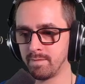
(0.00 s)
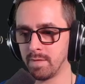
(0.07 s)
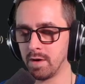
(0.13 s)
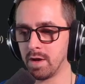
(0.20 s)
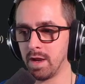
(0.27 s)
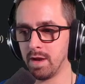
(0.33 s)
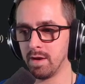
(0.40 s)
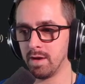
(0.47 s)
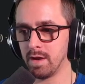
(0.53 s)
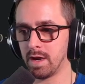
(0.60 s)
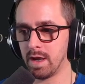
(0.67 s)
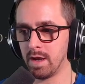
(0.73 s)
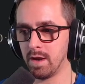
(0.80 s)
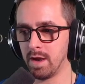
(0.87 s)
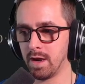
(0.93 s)
Okay,
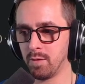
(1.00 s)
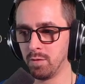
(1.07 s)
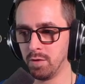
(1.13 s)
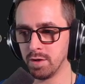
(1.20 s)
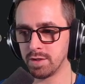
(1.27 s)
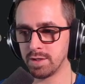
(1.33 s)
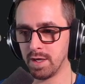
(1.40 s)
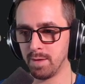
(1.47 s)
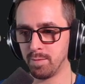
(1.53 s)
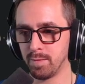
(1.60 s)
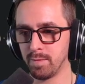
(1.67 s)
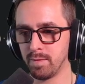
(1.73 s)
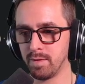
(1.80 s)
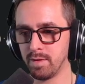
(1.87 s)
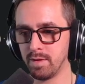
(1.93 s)
I, I looked up
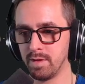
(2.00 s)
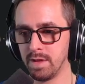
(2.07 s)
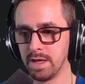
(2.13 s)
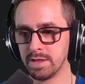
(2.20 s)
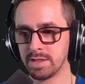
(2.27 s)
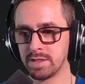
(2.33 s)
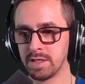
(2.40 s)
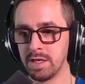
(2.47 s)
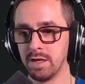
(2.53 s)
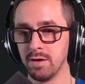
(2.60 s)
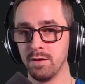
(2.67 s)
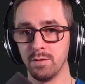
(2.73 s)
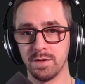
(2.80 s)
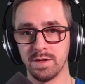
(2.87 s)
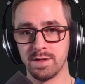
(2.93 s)
that
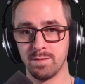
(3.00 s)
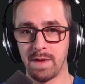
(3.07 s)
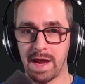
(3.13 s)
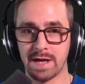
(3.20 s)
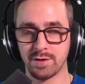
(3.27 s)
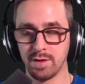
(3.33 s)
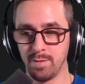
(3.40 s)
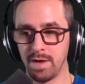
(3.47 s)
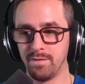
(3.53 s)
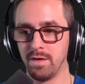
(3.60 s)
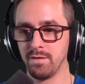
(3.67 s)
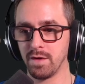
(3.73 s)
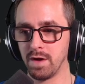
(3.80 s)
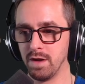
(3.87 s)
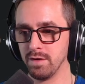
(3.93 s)
teal, which is actually my
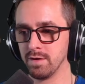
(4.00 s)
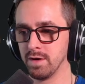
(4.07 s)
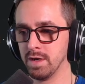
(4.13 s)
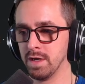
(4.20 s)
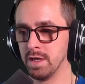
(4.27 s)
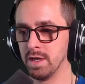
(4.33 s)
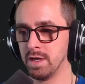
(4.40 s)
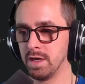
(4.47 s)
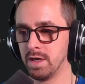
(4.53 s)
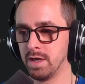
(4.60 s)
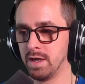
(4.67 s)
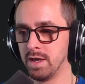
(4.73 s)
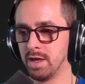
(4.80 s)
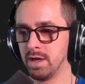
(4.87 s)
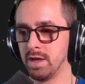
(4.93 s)
favorite color,
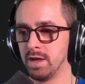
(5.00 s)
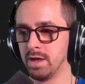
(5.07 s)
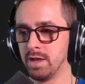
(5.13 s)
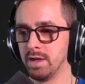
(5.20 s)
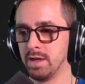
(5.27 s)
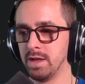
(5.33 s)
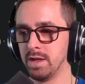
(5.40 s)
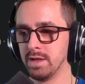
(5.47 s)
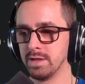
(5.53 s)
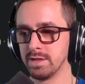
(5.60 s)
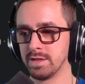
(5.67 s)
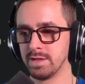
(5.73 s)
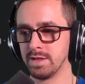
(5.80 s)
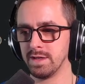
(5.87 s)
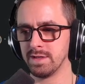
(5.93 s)
uh,
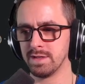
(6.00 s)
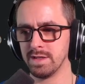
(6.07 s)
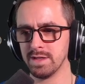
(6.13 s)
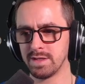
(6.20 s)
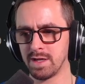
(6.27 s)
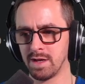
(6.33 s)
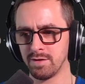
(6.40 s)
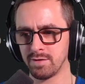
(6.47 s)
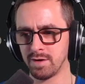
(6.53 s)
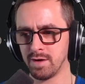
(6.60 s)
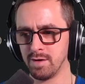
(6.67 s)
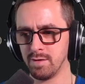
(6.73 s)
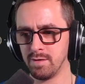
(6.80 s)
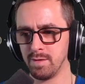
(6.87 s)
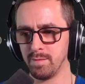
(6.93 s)
is is this color
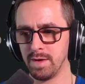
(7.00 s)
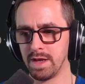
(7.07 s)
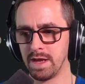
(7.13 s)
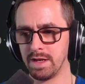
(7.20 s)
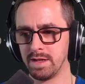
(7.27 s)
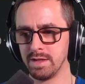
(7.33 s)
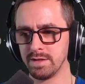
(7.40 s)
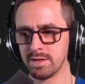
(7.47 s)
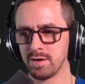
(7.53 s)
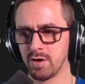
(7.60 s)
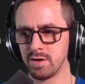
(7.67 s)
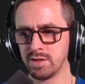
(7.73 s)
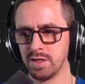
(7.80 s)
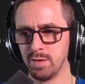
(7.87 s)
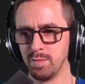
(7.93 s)
code, but I, this is an
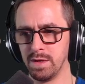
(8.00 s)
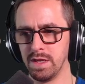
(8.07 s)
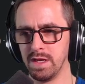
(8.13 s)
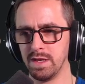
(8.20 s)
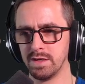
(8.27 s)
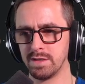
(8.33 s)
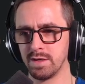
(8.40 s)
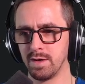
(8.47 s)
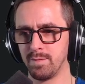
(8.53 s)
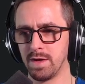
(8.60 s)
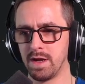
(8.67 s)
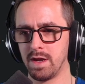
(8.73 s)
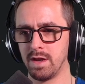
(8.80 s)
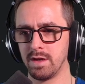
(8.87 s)
RGB, so I'm not